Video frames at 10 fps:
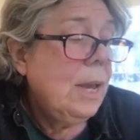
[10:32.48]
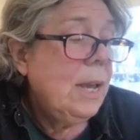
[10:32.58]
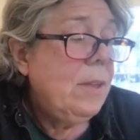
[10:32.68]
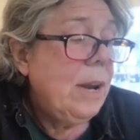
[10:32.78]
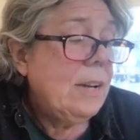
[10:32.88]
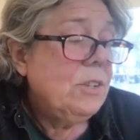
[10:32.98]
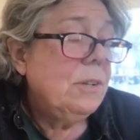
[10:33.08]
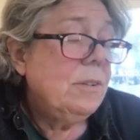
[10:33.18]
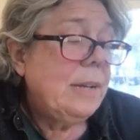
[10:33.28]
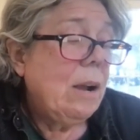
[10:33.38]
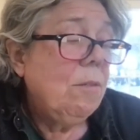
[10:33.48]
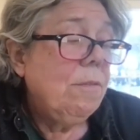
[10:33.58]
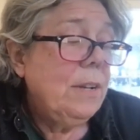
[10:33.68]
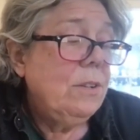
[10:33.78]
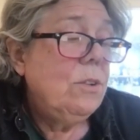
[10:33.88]
In the National
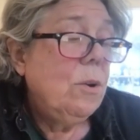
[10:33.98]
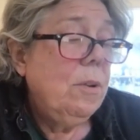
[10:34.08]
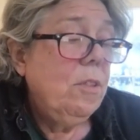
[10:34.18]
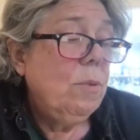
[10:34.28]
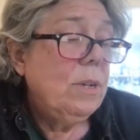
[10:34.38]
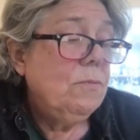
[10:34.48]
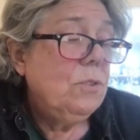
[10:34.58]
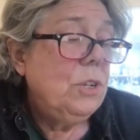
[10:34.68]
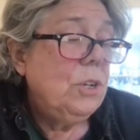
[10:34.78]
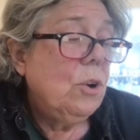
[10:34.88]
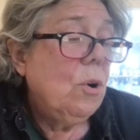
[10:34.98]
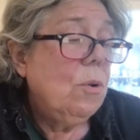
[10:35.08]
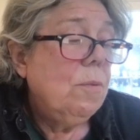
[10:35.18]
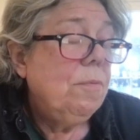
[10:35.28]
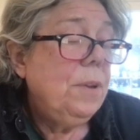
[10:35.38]
Sacrifice Zone of the West Virginia
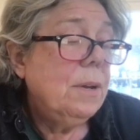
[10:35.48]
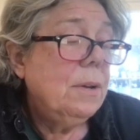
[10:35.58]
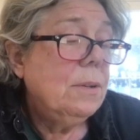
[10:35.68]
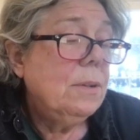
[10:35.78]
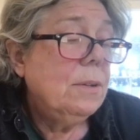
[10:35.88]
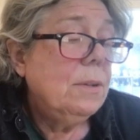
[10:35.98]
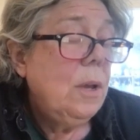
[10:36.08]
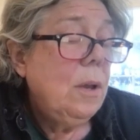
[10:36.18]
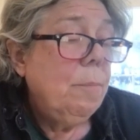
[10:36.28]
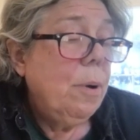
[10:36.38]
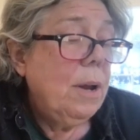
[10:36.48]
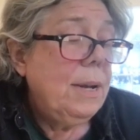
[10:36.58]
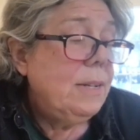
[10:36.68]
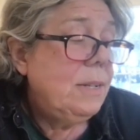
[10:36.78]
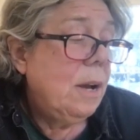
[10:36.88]
coal fields,
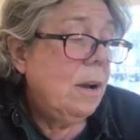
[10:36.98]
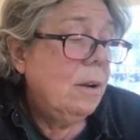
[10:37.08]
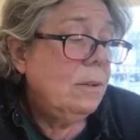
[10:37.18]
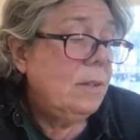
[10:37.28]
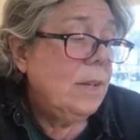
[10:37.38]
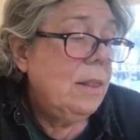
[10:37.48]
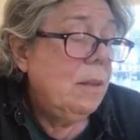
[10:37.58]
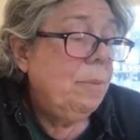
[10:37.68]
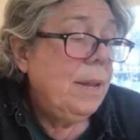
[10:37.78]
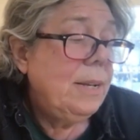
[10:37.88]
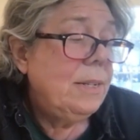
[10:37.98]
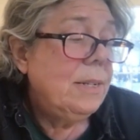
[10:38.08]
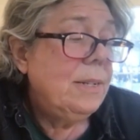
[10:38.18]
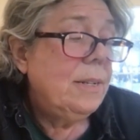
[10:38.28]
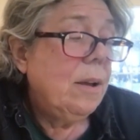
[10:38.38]
bodies, tongues, and the place
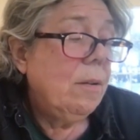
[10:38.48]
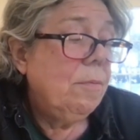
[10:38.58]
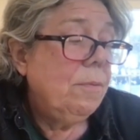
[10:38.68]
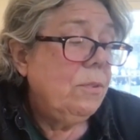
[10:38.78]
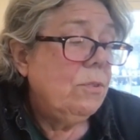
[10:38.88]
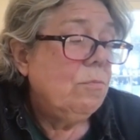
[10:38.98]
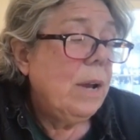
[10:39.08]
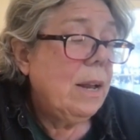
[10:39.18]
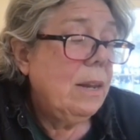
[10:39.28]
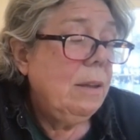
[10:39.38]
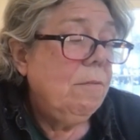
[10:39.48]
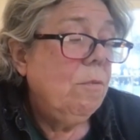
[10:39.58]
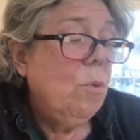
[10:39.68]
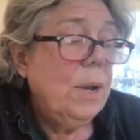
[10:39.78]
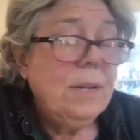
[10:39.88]
itself directly
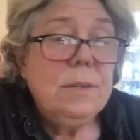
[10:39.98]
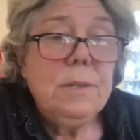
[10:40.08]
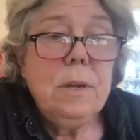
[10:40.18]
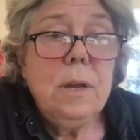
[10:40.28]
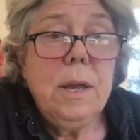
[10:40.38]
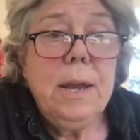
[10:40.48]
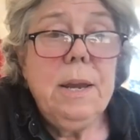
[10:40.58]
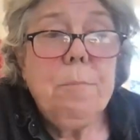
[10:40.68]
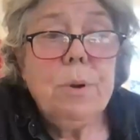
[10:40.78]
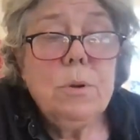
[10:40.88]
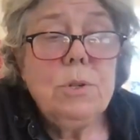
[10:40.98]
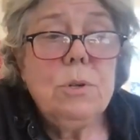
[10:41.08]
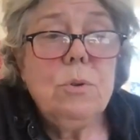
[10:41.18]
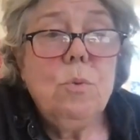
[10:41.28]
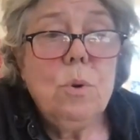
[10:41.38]
voice an
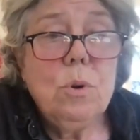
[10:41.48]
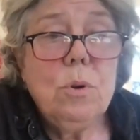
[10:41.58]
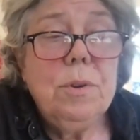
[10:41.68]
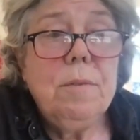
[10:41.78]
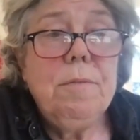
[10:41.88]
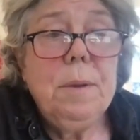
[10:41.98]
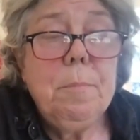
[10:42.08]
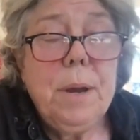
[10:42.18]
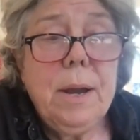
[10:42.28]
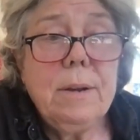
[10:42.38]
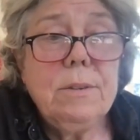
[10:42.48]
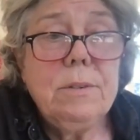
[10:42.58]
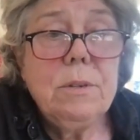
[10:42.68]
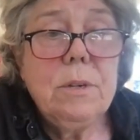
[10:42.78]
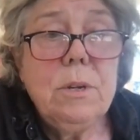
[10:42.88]
impersonal world of
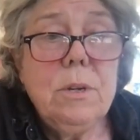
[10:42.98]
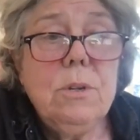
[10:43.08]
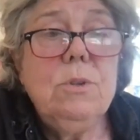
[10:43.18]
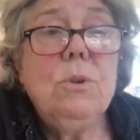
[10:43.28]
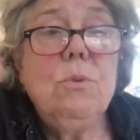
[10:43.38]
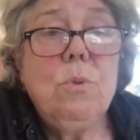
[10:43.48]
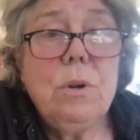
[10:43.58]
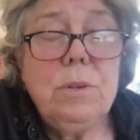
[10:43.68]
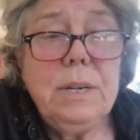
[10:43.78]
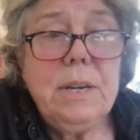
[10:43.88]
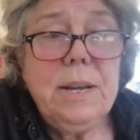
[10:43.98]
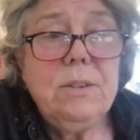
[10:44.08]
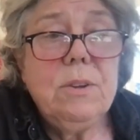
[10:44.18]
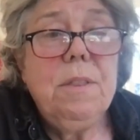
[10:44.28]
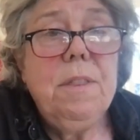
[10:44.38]
impacts. So worlding
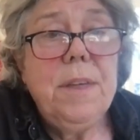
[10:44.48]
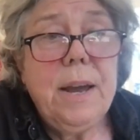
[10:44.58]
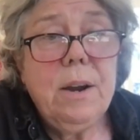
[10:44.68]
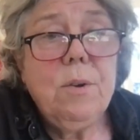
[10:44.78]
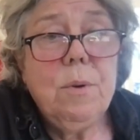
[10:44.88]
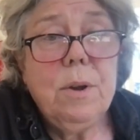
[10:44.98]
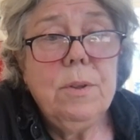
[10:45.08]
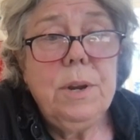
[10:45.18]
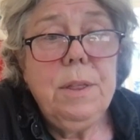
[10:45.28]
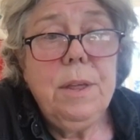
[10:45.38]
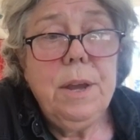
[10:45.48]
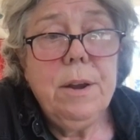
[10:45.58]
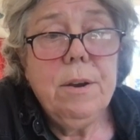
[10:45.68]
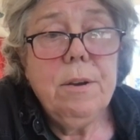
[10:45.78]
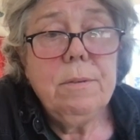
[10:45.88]
takes on that quality
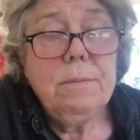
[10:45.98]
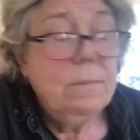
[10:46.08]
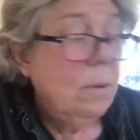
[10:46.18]
there.